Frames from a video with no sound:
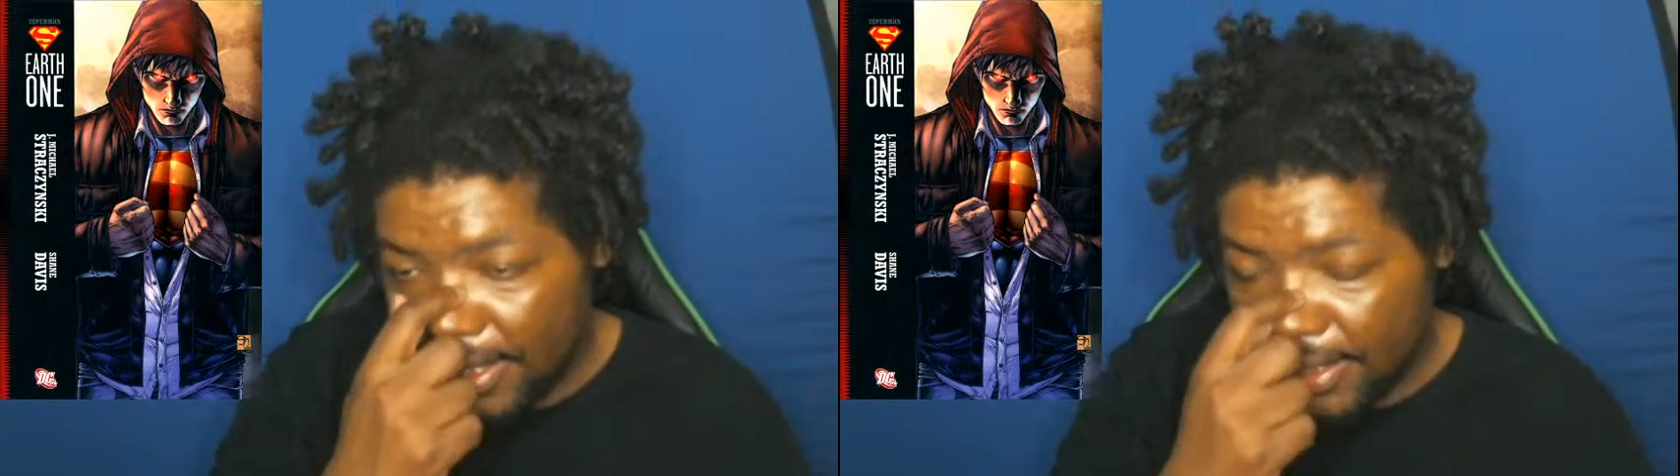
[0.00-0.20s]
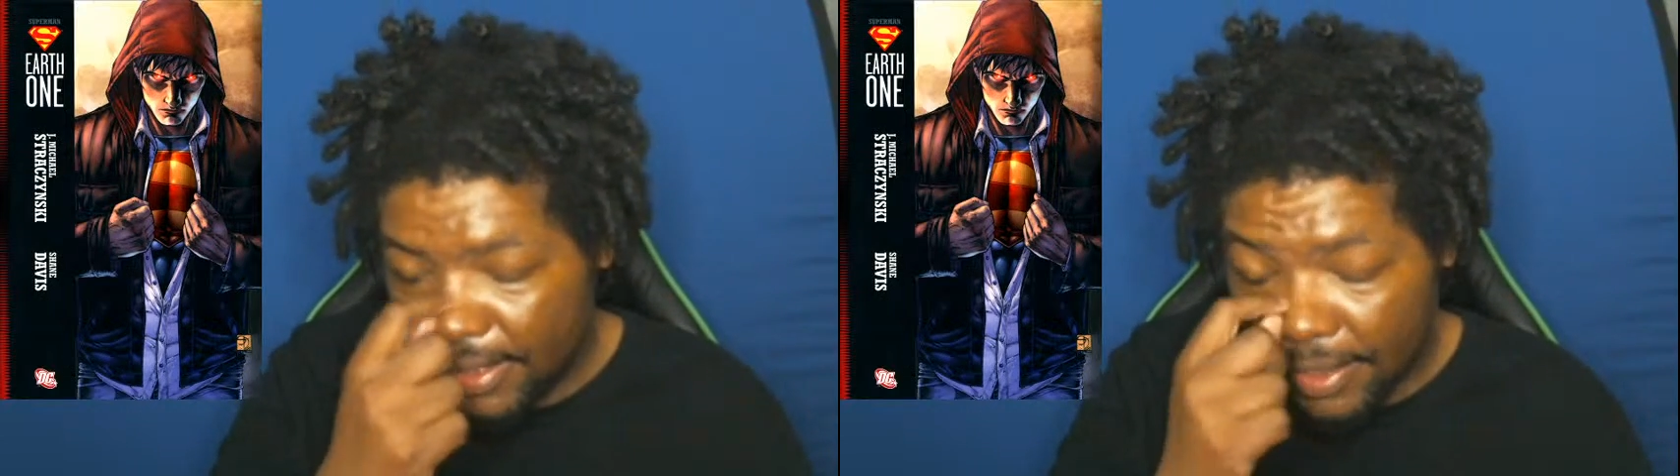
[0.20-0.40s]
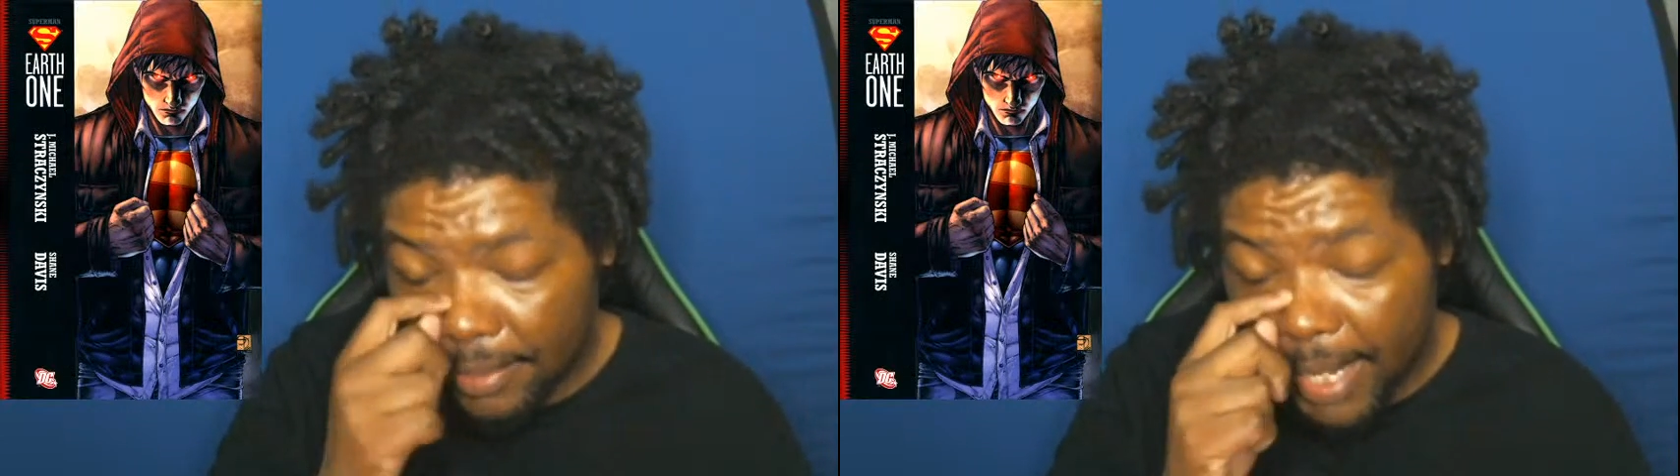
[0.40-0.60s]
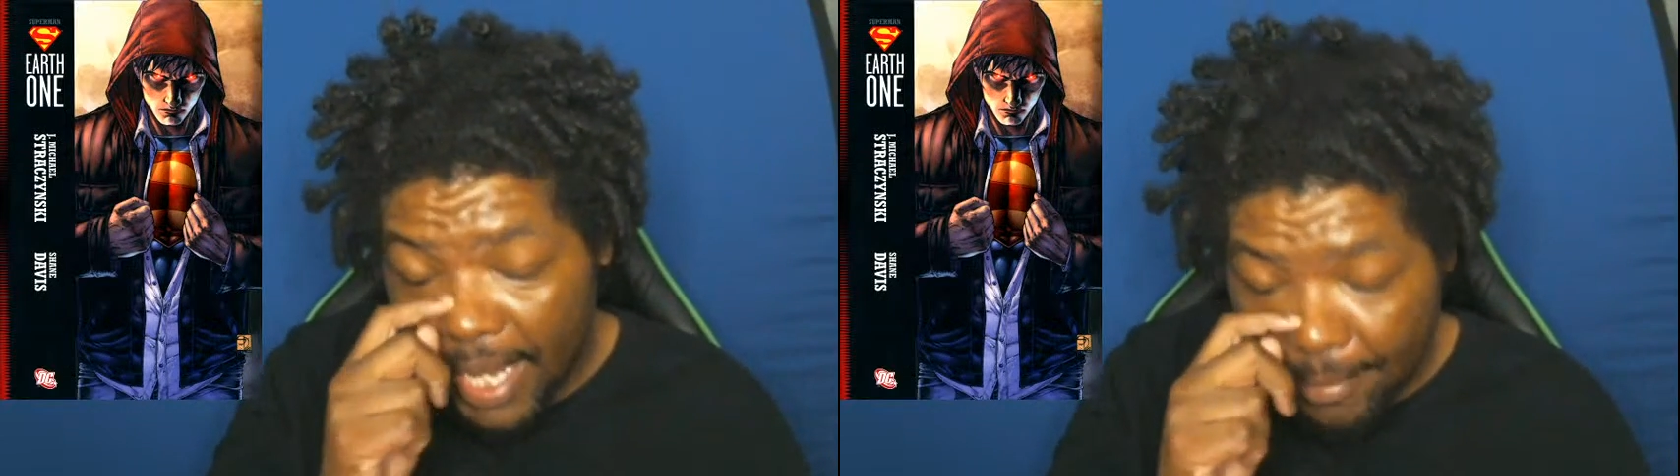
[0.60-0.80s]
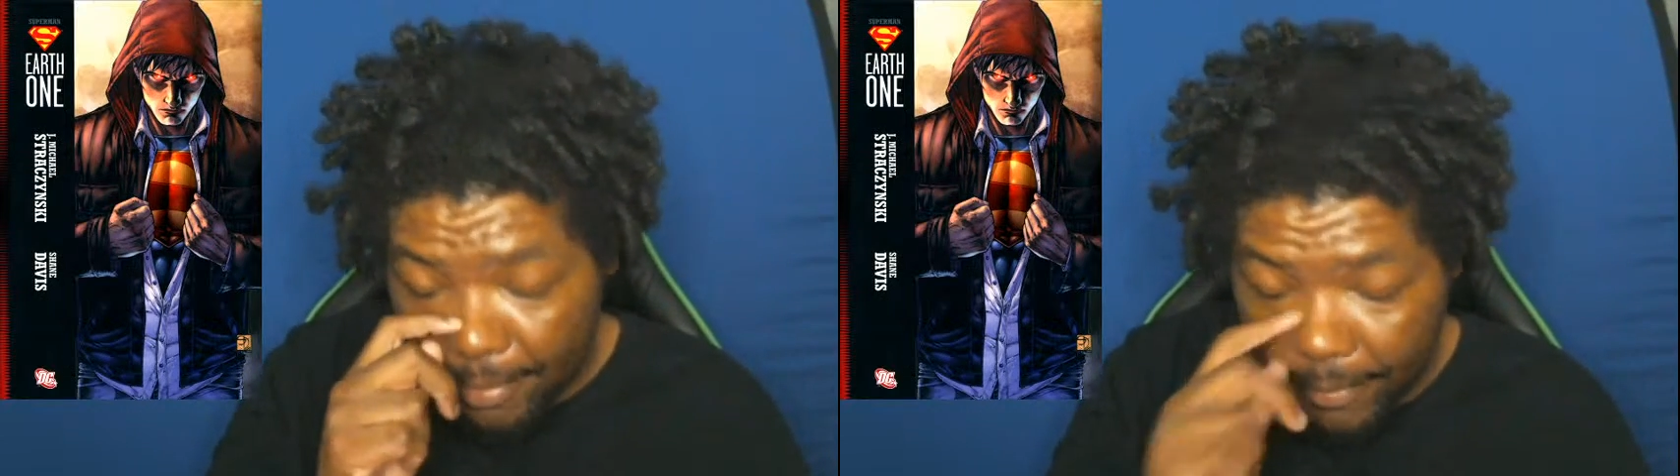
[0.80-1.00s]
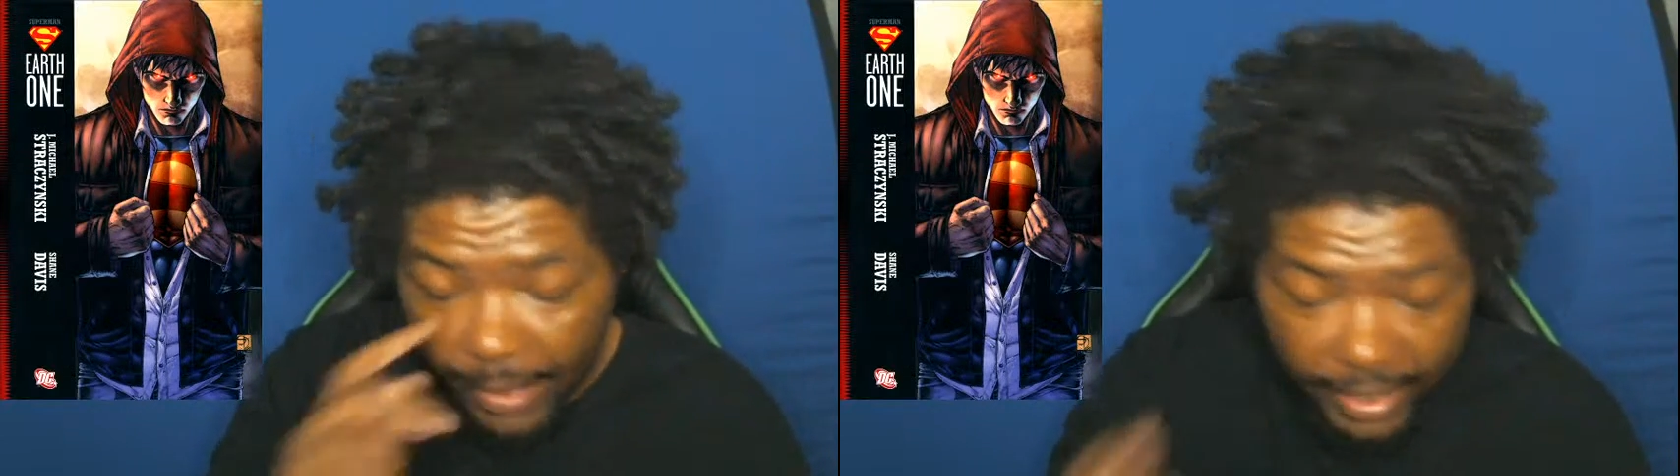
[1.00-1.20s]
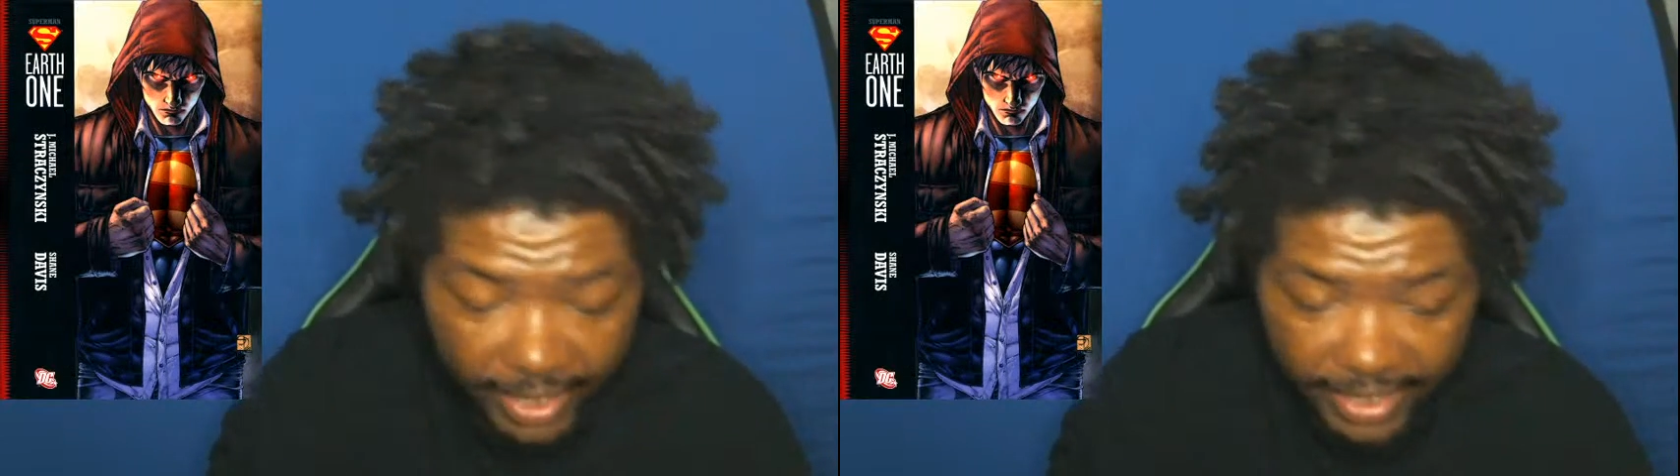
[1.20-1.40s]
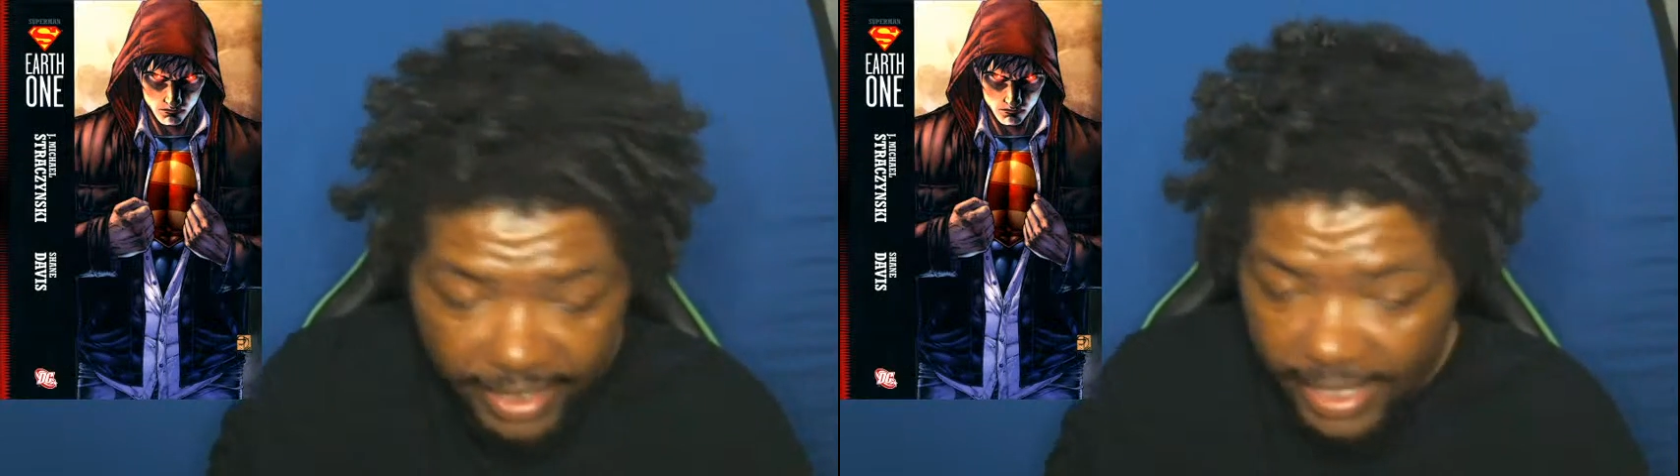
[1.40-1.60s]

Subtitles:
something might happen where him